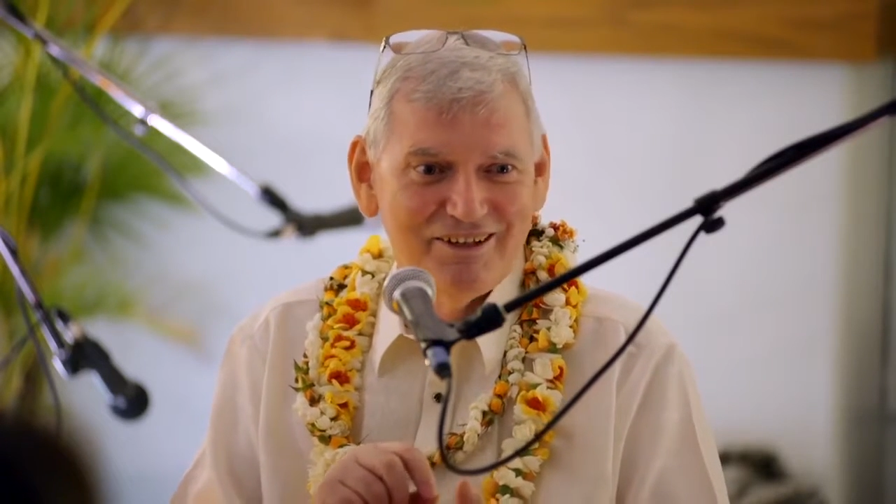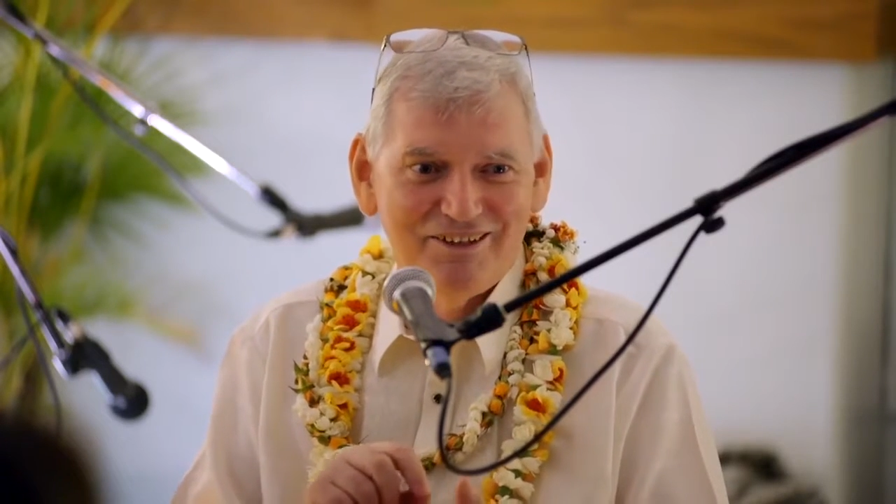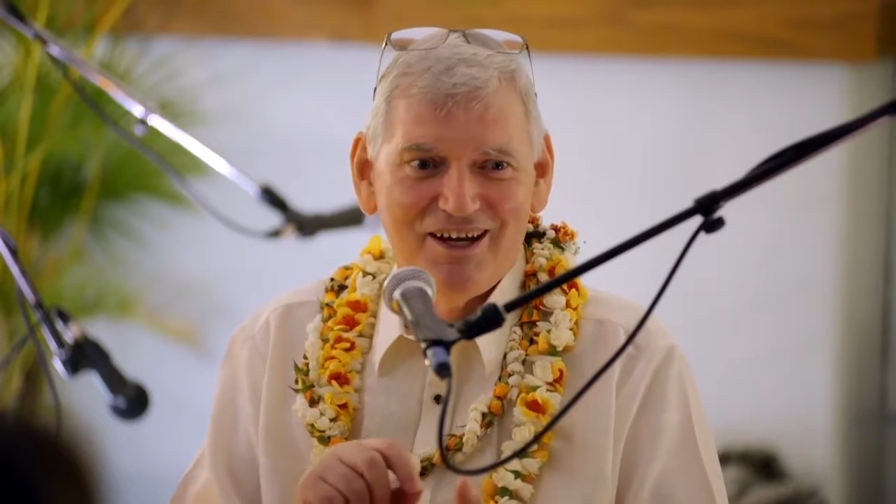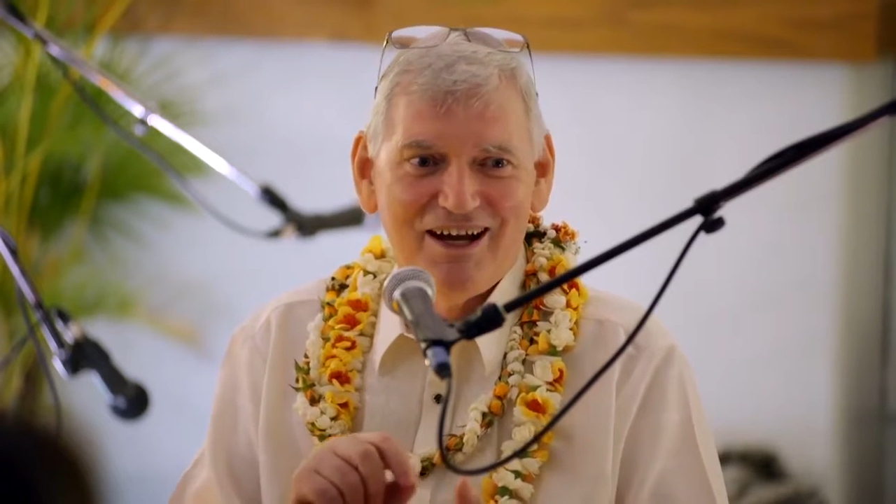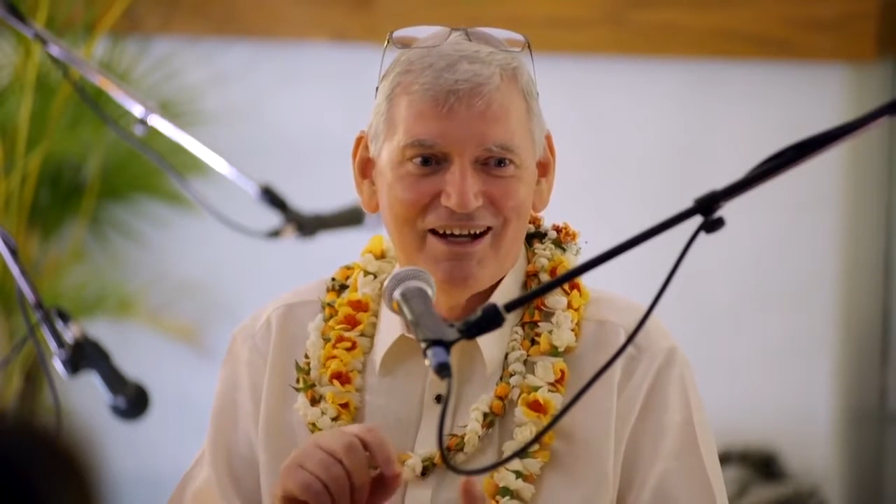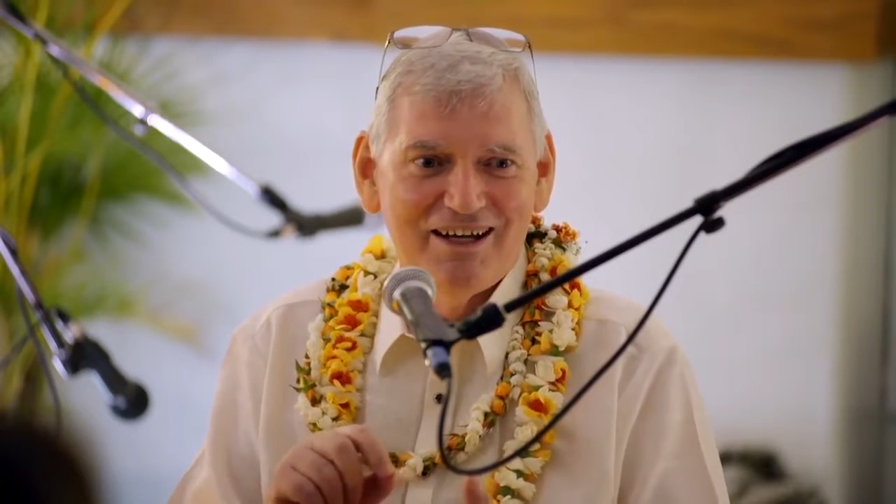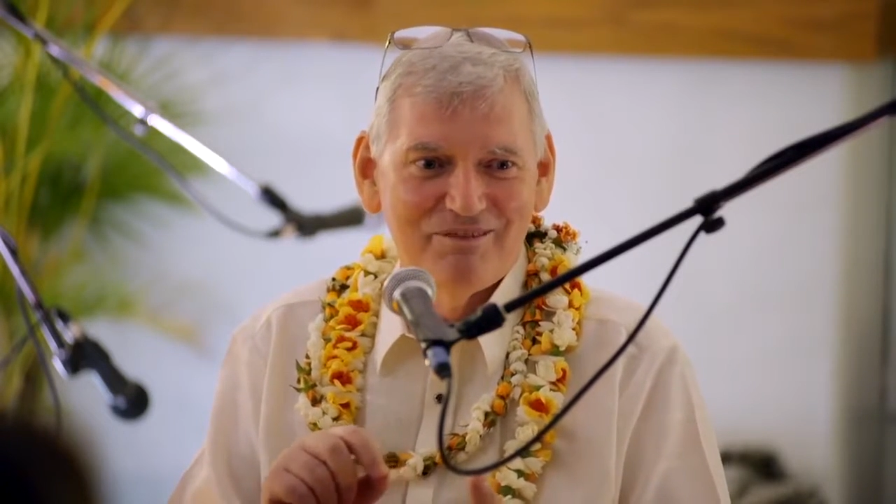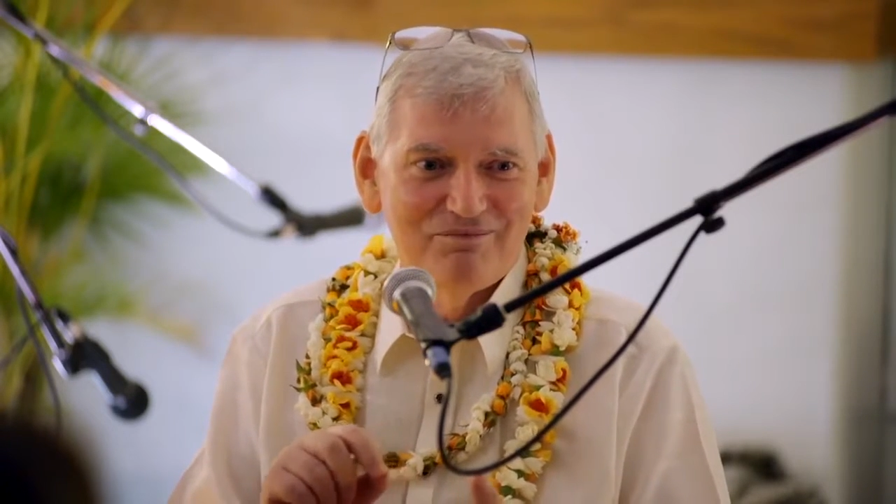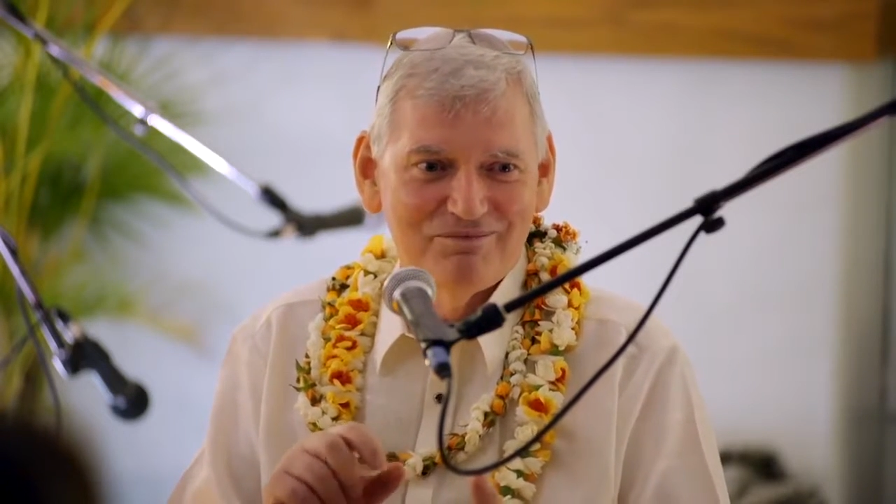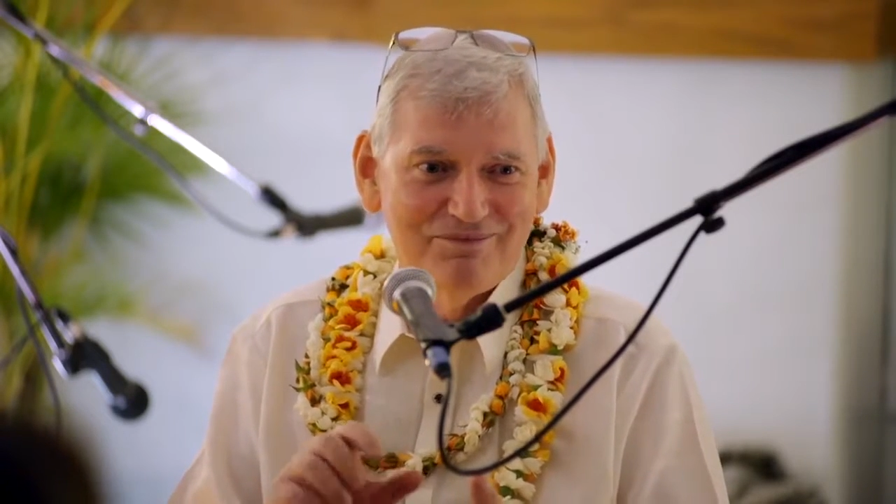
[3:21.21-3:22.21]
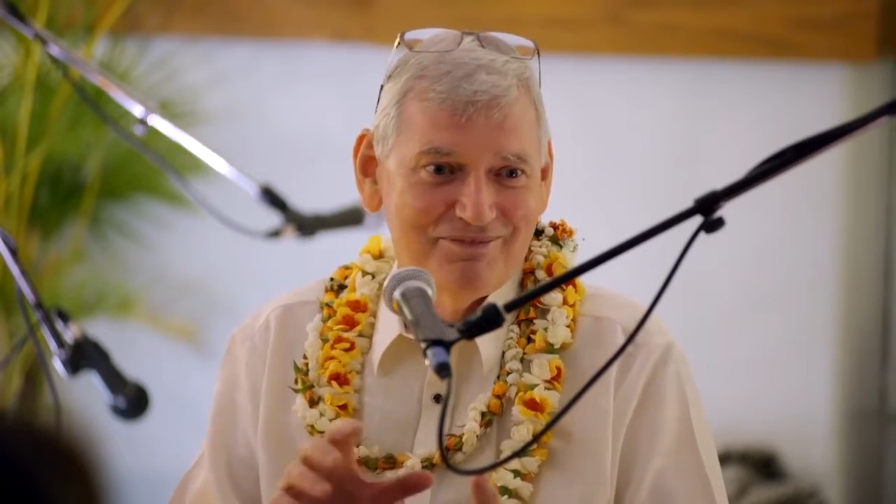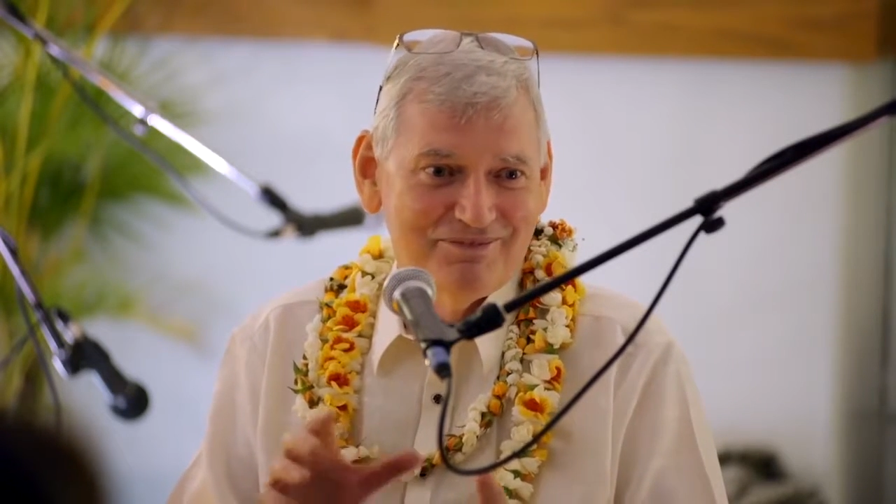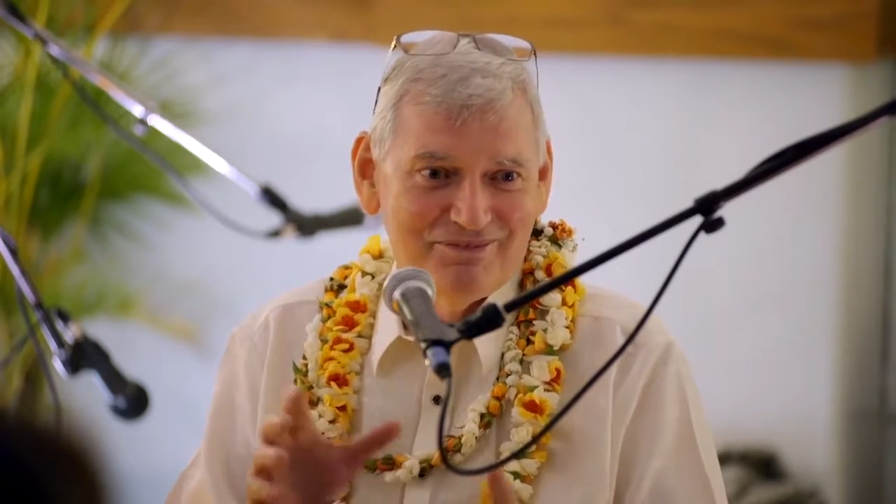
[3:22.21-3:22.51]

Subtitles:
Yeah, I am.